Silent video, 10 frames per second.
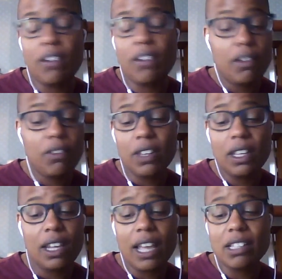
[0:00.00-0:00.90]
and
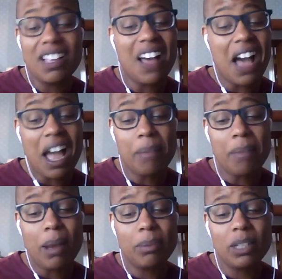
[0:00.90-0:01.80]
Philly has a high
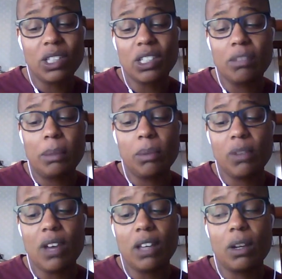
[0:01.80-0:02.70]
population of people of
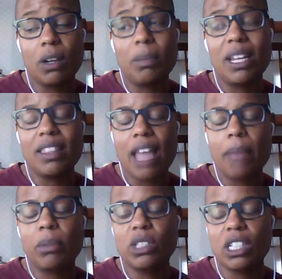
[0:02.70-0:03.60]
color, but in that
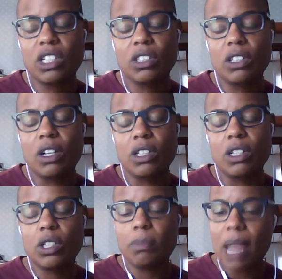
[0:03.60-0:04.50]
particular
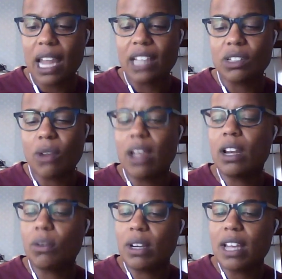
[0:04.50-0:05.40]
space, right,
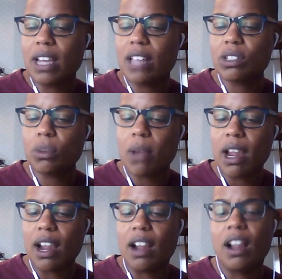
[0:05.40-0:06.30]
in Rittenhouse
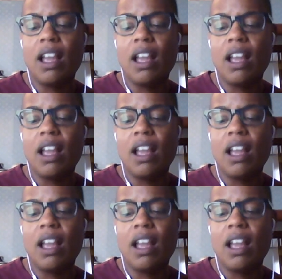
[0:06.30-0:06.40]
Square,